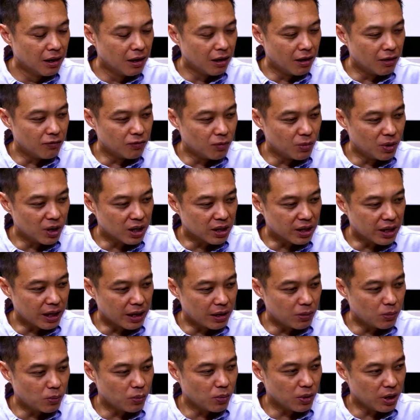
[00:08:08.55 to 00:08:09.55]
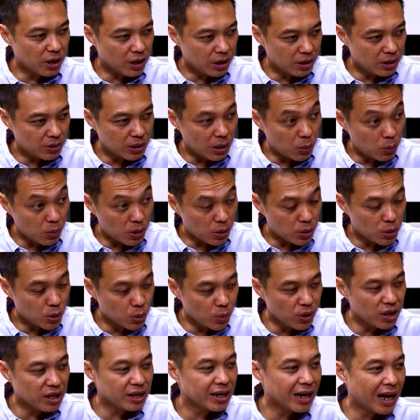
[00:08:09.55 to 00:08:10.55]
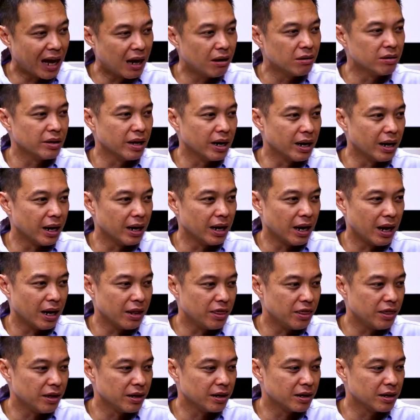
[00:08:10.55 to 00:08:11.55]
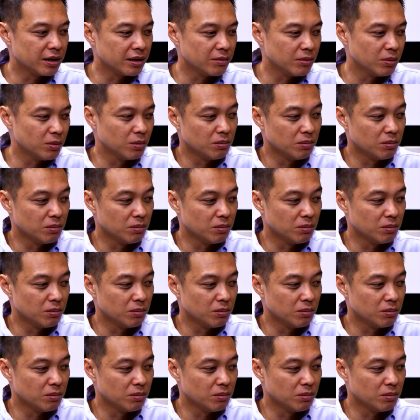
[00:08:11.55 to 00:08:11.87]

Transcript: of work that, we, that we're doing now that I, I think